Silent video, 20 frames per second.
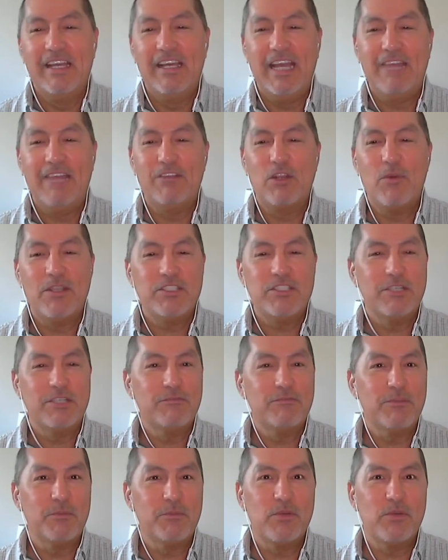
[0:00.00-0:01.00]
I have a question
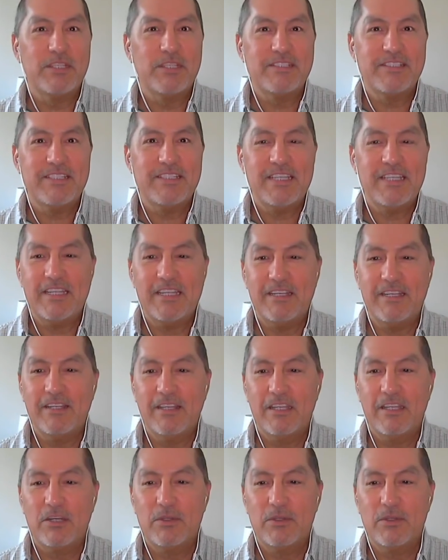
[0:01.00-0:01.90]
from Christine.